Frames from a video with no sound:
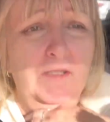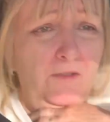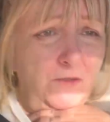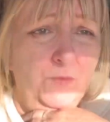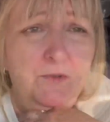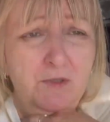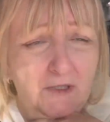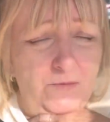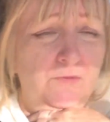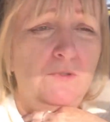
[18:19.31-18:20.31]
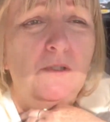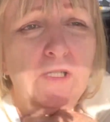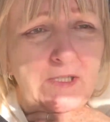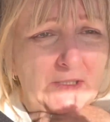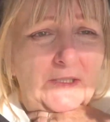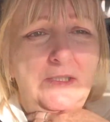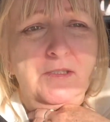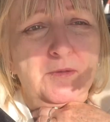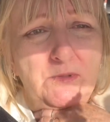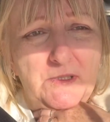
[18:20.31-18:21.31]
I look worn out. I
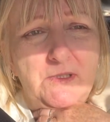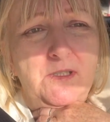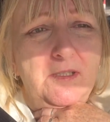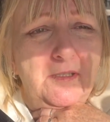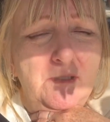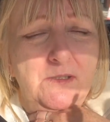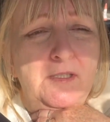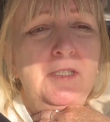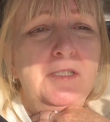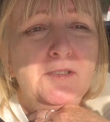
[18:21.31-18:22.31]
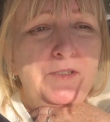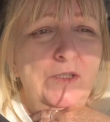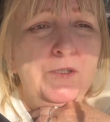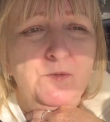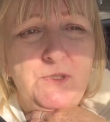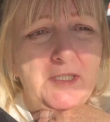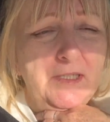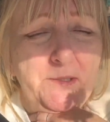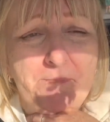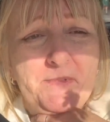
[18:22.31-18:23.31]
don't like it. So,
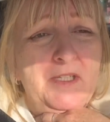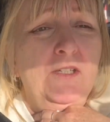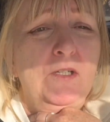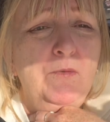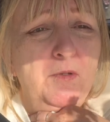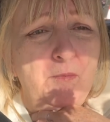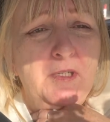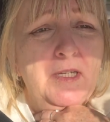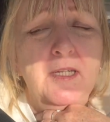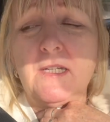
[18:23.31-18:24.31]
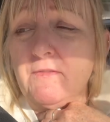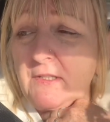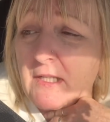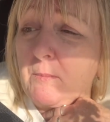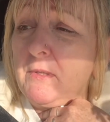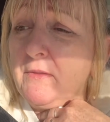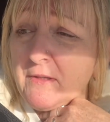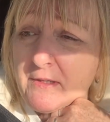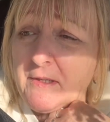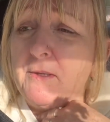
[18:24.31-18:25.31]
yeah, I'm going to go home and I'm going to have a nap, I
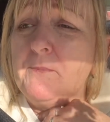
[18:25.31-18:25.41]
think.